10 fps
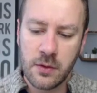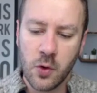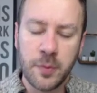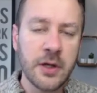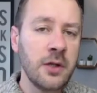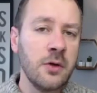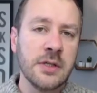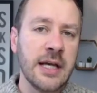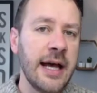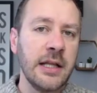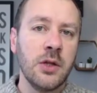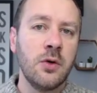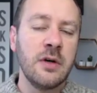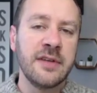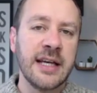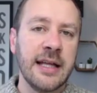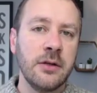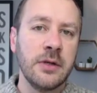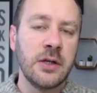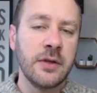Open, close, high, low of a
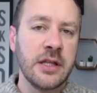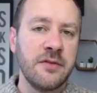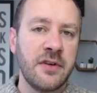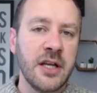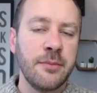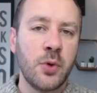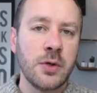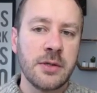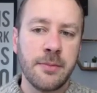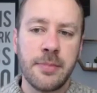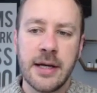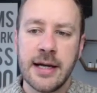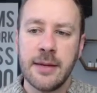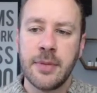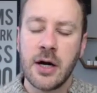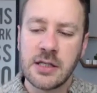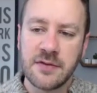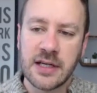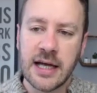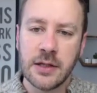candle, they're the very important parts
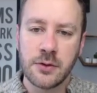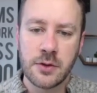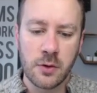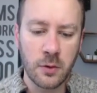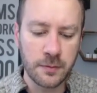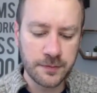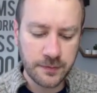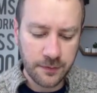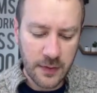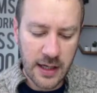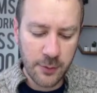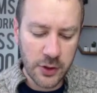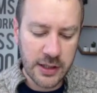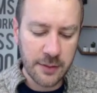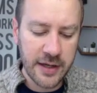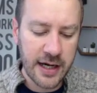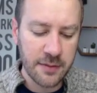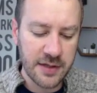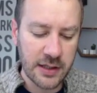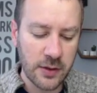of a candle. So I'm looking up there and
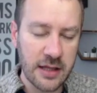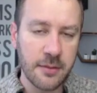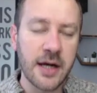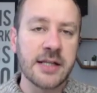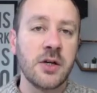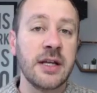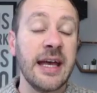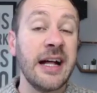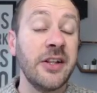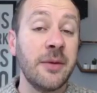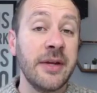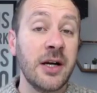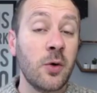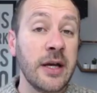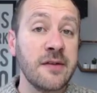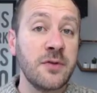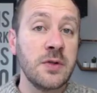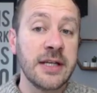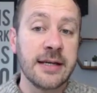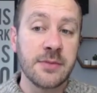I'm thinking, okay, the market's already held up there quite a few
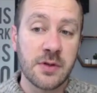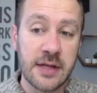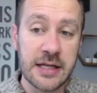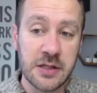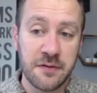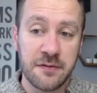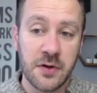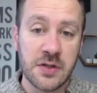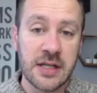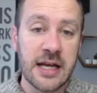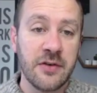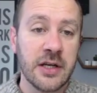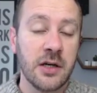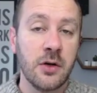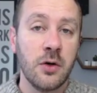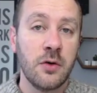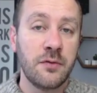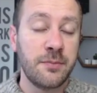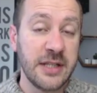times, so that's the first area of